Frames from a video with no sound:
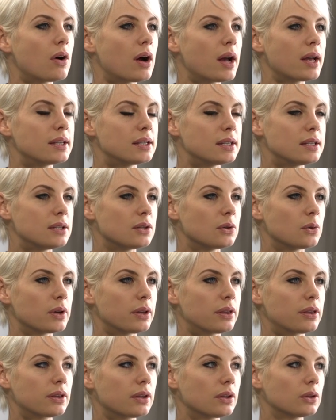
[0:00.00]
I had to deal
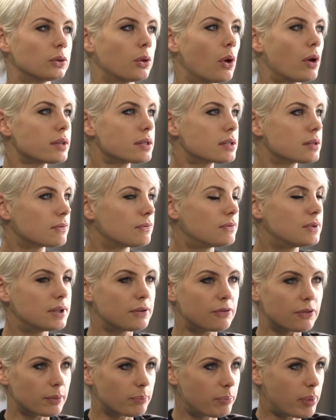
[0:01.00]
with lots of
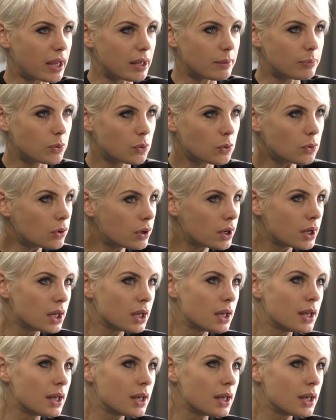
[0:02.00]
different people